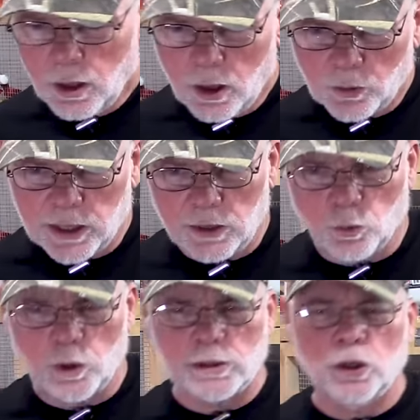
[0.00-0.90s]
Okay,
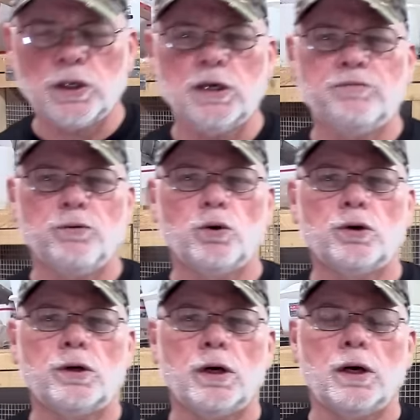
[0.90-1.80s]
when looking
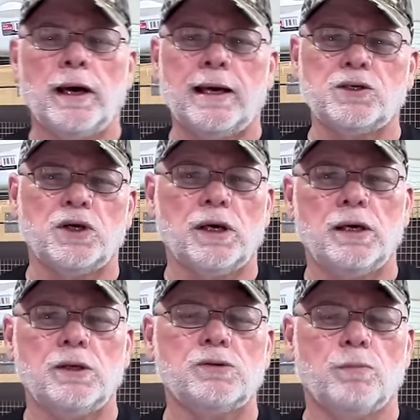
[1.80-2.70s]
for uh, hatching
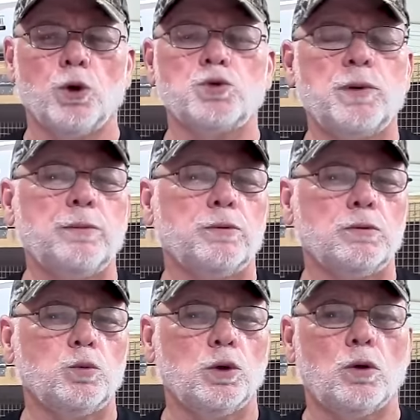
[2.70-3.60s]
eggs, most
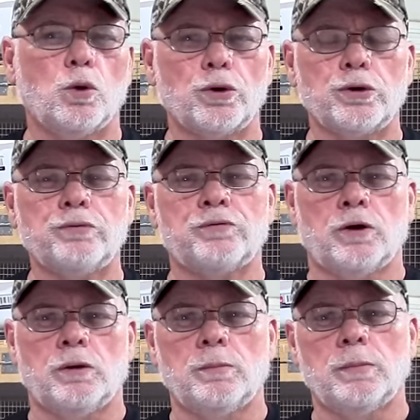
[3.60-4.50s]
people will order
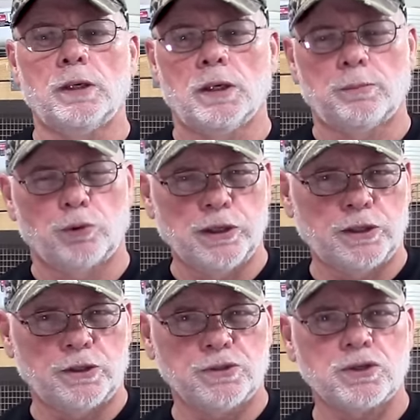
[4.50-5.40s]
from uh,
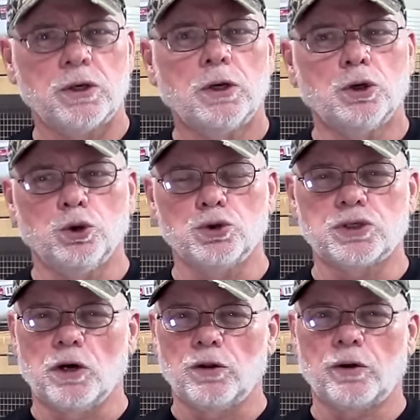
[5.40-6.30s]
breeders who
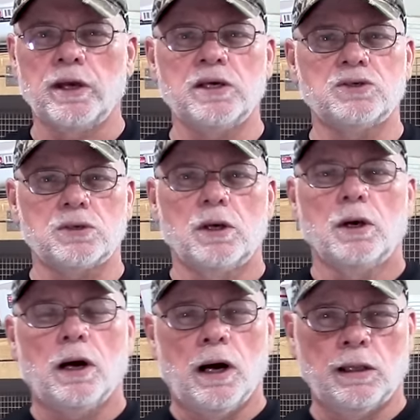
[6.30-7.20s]
sell their eggs
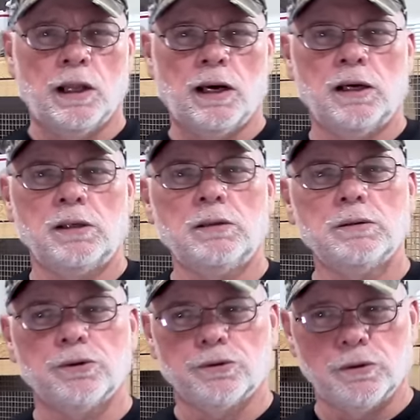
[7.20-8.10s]
online
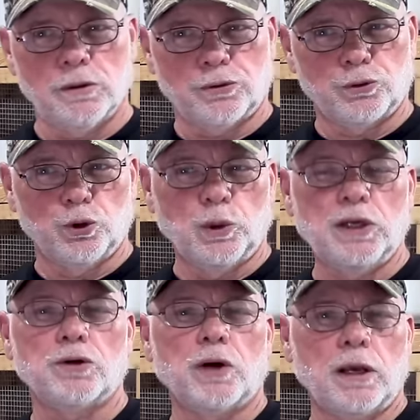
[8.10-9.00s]
through
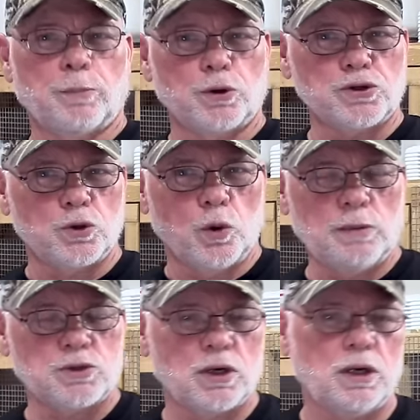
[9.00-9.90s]
either a personal
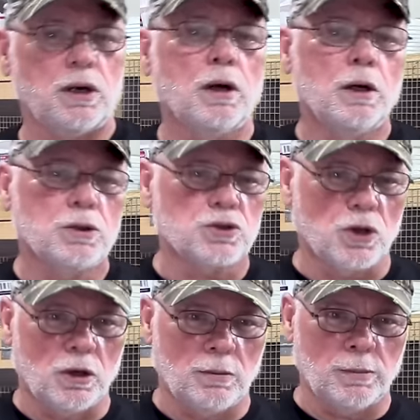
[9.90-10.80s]
website,
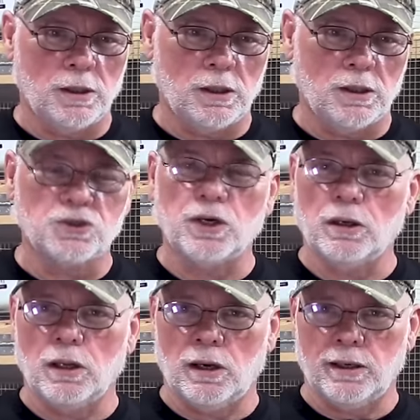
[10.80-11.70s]
some uh,
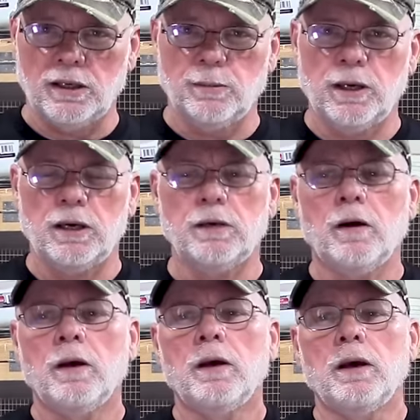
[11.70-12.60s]
sell on eBay,
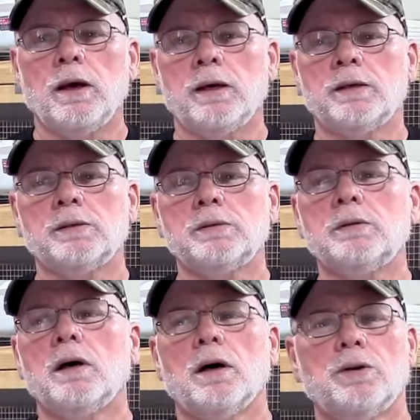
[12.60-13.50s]
and
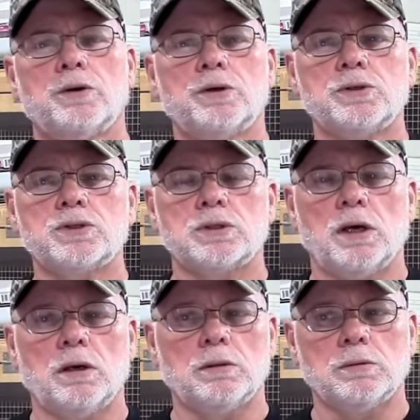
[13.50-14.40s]
others
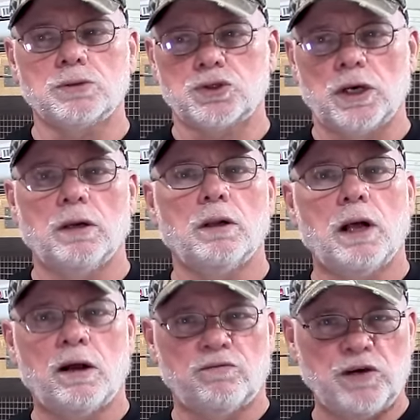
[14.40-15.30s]
sell
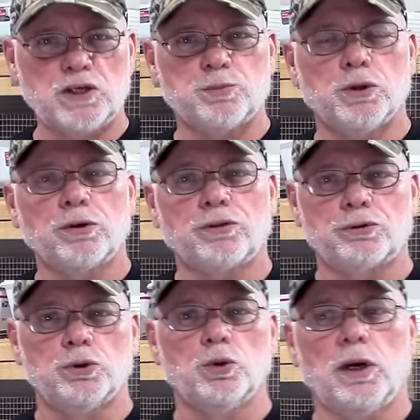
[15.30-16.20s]
on Facebook
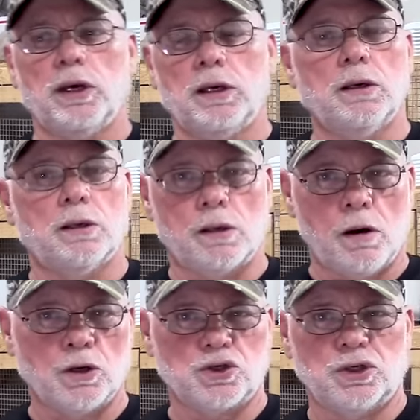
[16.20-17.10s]
through a, an
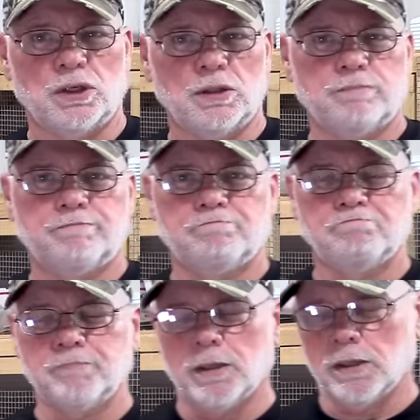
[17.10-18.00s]
auction
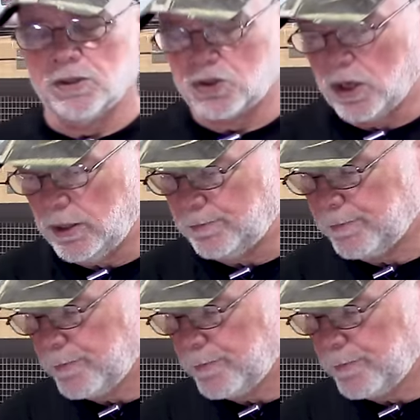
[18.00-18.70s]
uh, site.